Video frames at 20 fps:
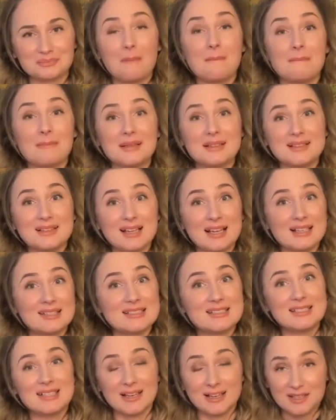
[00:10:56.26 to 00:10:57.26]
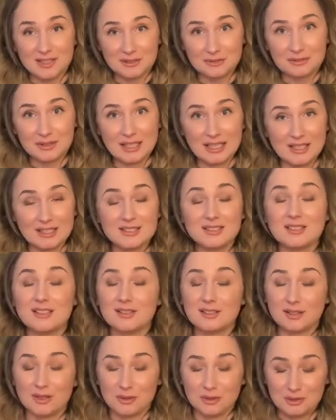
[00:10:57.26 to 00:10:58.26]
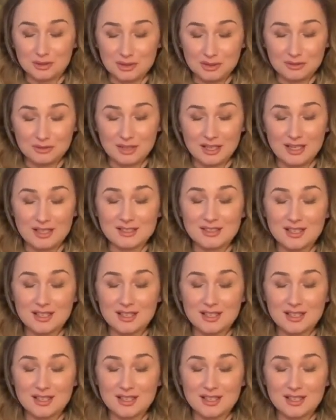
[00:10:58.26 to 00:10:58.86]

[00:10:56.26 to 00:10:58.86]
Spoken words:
But then take a risk, close your eyes